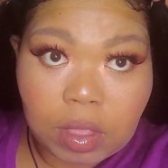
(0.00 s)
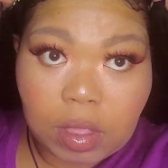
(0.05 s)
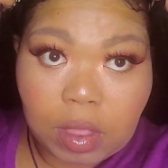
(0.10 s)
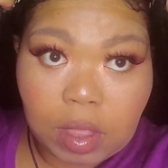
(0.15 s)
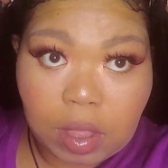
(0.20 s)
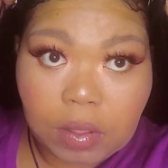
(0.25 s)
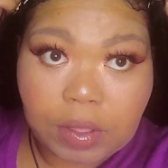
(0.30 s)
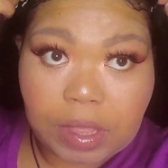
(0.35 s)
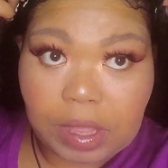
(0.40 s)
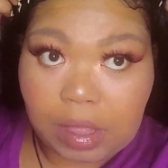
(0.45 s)

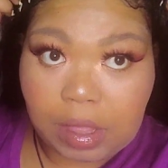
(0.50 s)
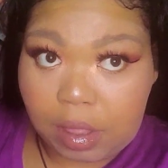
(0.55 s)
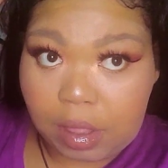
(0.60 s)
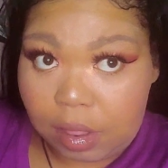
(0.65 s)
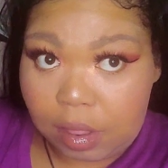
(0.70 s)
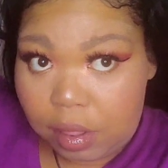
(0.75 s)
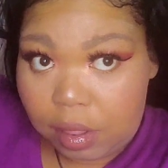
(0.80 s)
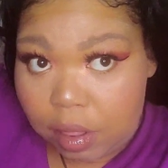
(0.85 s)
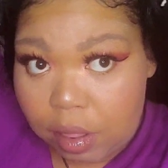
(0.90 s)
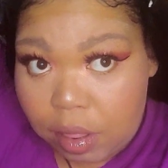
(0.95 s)
Oh yeah,
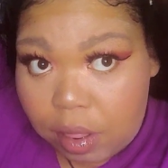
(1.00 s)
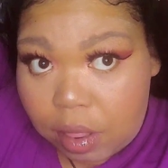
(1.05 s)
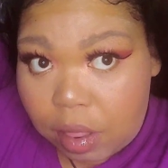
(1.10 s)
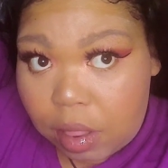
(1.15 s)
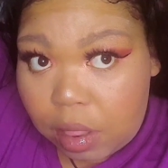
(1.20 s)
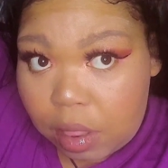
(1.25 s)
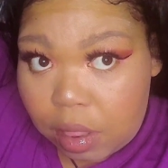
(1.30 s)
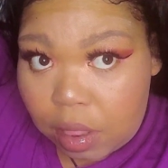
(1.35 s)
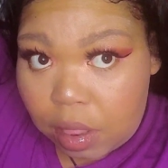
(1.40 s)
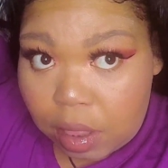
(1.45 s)

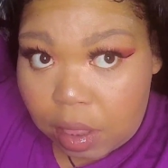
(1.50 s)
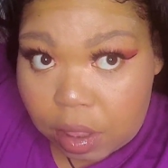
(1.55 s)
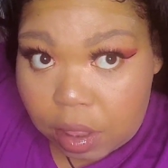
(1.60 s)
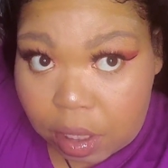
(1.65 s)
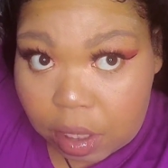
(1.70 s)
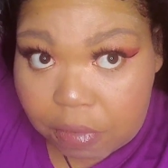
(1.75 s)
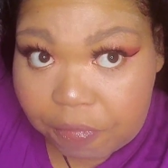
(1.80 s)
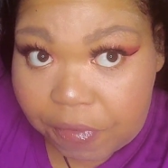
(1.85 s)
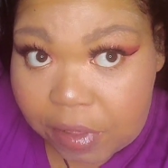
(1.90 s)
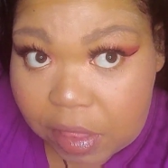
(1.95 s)
this is
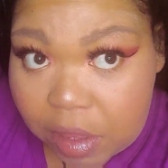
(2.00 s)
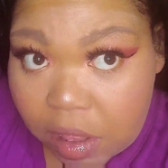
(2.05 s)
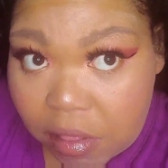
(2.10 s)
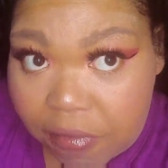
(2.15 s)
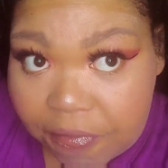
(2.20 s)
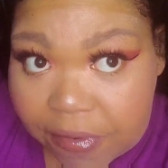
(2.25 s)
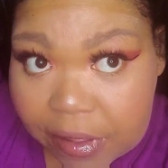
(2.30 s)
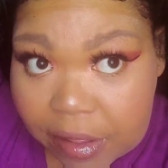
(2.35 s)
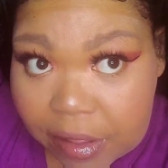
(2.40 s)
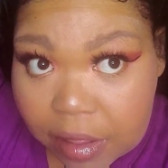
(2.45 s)
gonna fit just
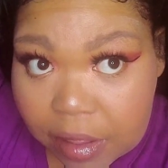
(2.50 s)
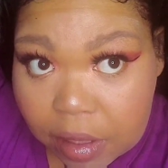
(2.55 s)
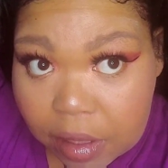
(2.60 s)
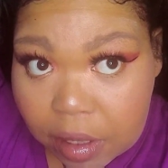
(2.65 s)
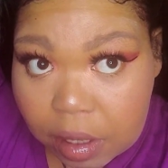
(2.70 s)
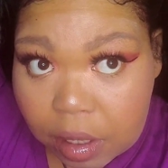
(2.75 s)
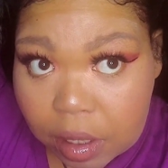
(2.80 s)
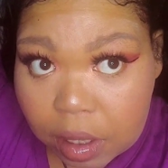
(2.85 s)
fine.